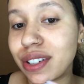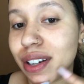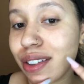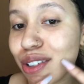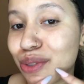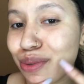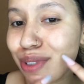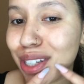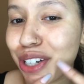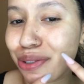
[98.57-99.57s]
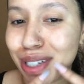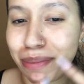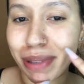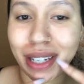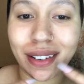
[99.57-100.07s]
It looked really
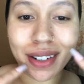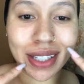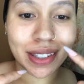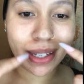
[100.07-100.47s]
creepy, honestly,